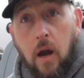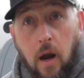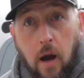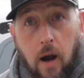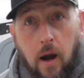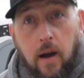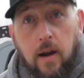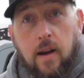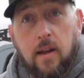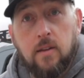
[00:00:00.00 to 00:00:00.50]

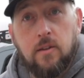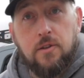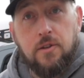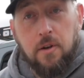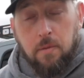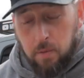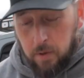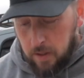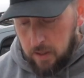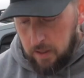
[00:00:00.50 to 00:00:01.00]
Alright, now the
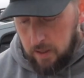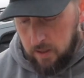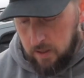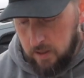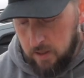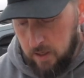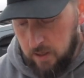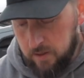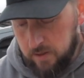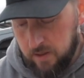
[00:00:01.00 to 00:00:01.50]
Sherpa
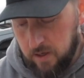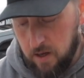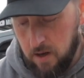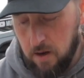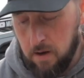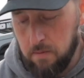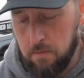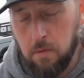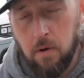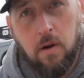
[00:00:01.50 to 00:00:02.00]
kit does
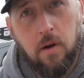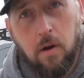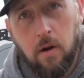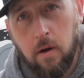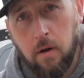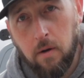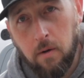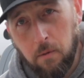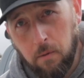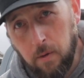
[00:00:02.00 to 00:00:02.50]
come
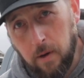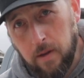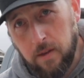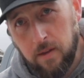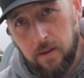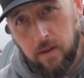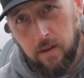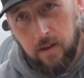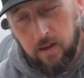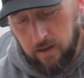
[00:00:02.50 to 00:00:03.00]

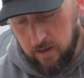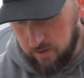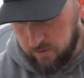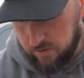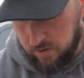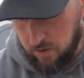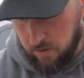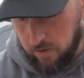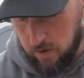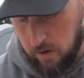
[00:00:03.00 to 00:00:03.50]
with
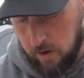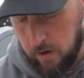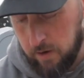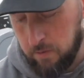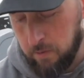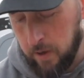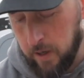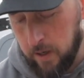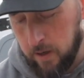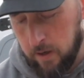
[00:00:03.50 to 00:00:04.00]
its own
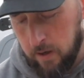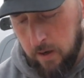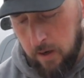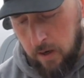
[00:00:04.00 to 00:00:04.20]
hardware,